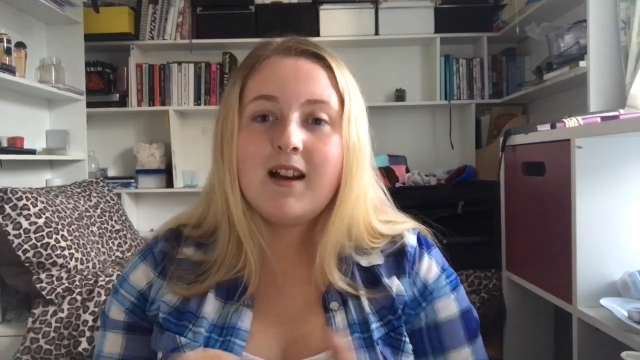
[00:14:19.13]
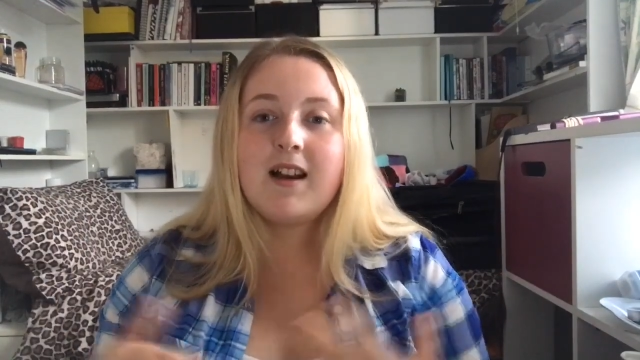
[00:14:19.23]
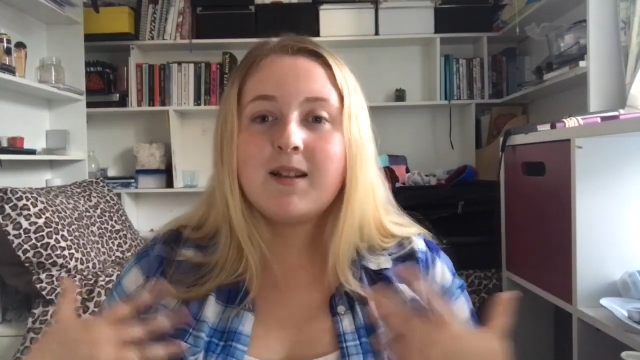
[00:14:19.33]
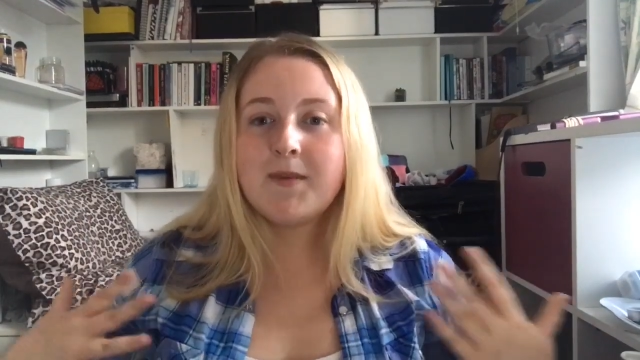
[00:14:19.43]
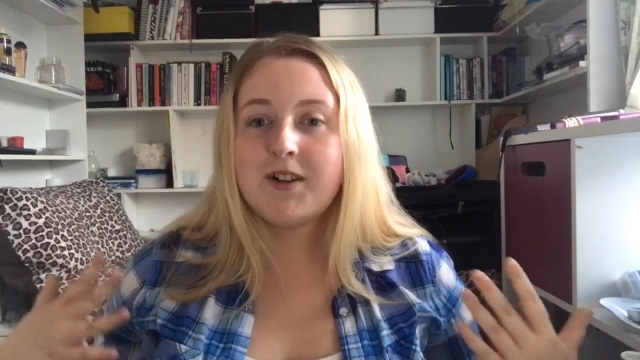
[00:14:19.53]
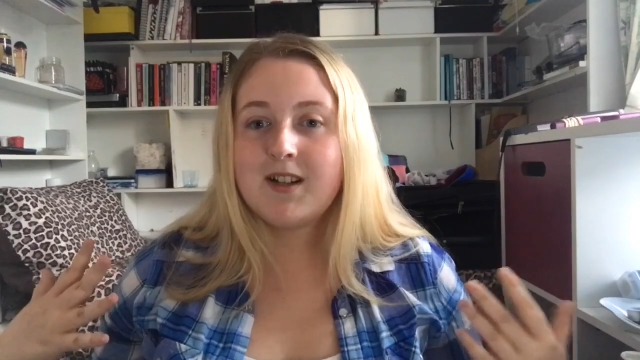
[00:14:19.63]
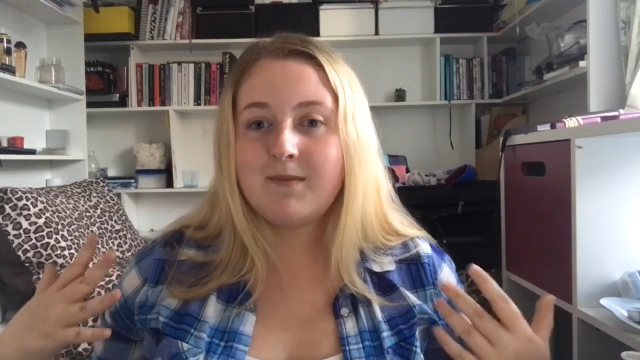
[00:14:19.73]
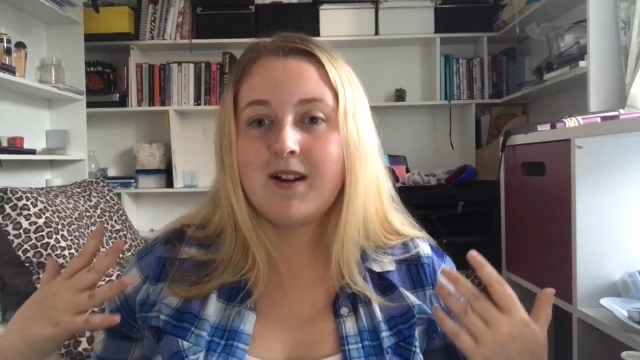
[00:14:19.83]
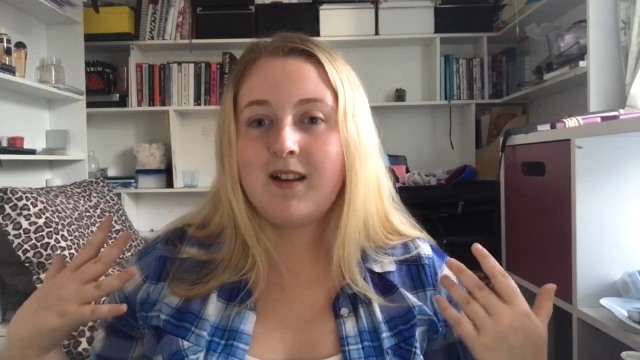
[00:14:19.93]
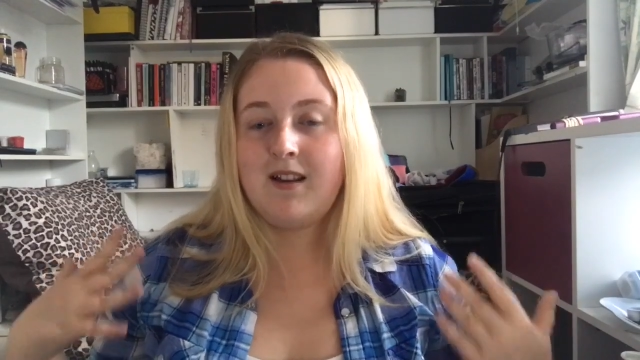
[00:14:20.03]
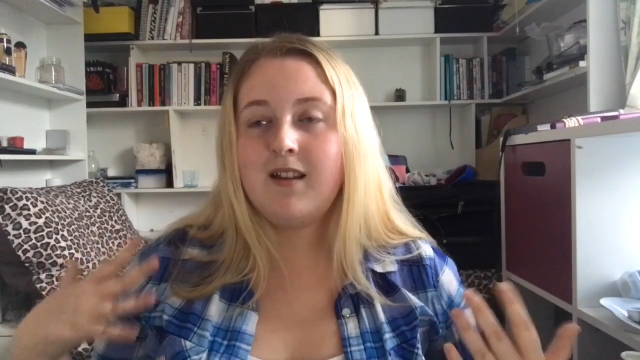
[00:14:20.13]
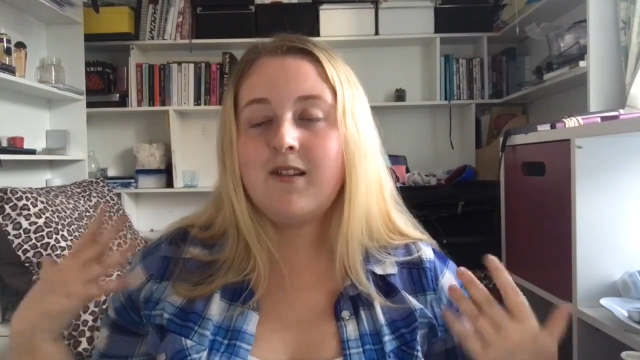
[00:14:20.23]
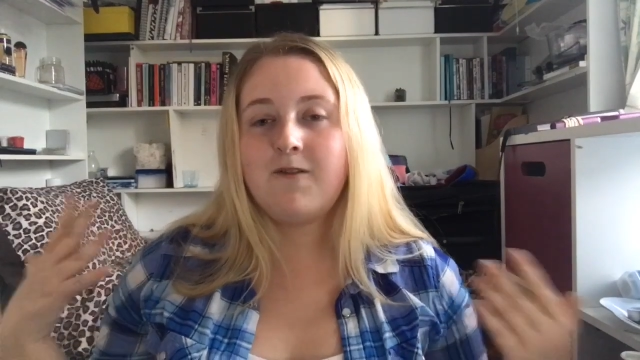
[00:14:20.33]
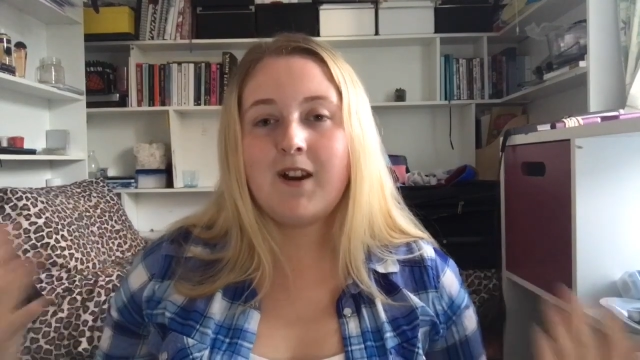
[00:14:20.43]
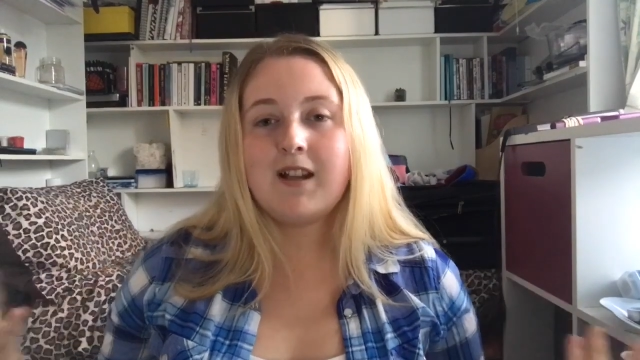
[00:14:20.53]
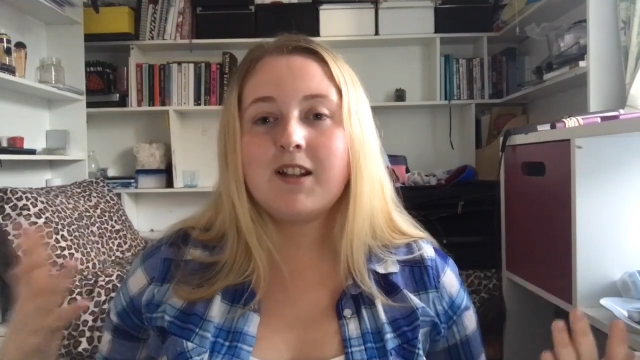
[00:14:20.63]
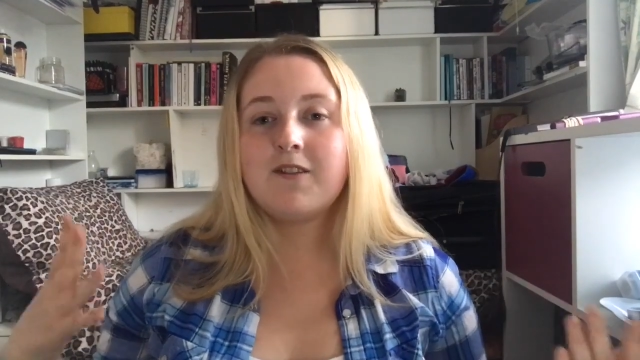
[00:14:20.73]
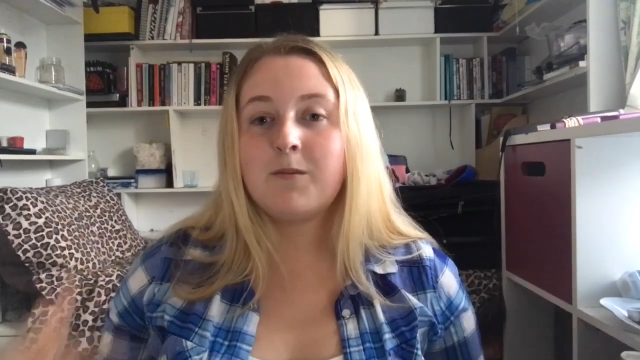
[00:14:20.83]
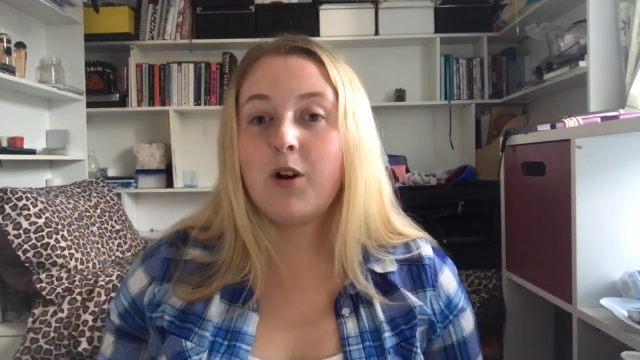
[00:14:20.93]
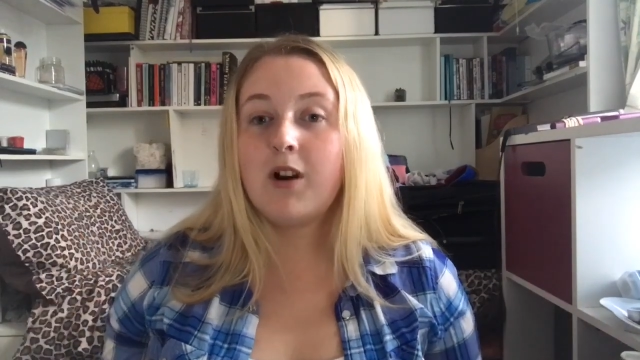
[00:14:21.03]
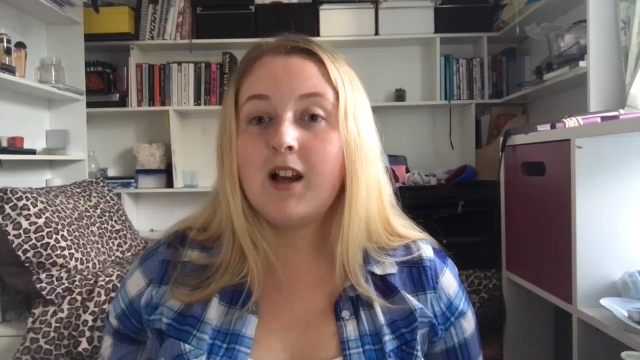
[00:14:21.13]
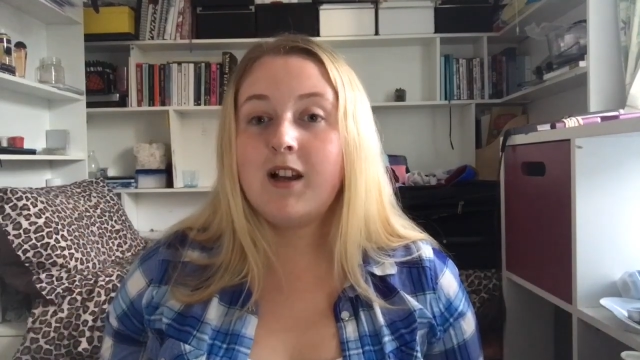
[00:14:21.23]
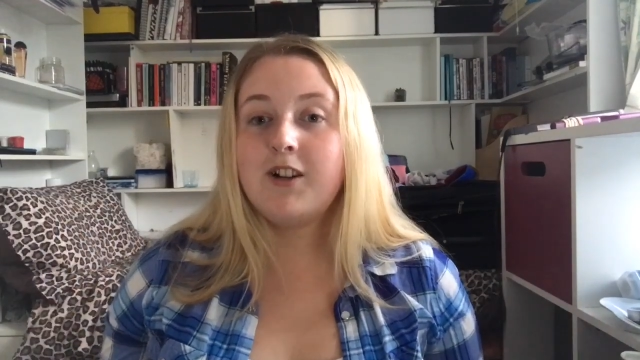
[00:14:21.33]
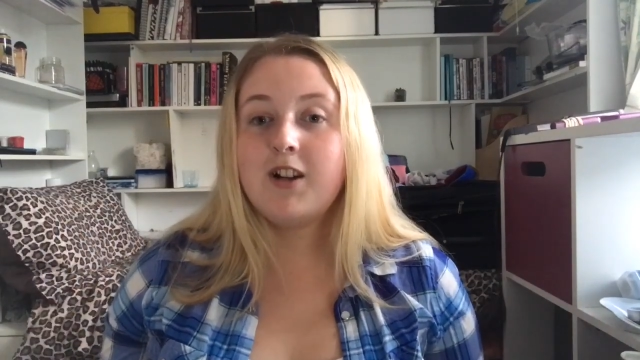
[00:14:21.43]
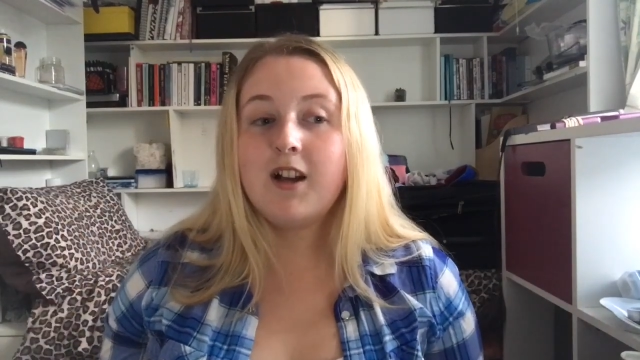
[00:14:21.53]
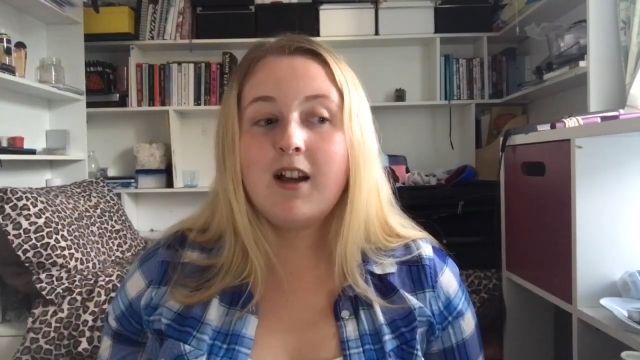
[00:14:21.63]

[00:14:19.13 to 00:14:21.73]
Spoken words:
as much as my friends from college,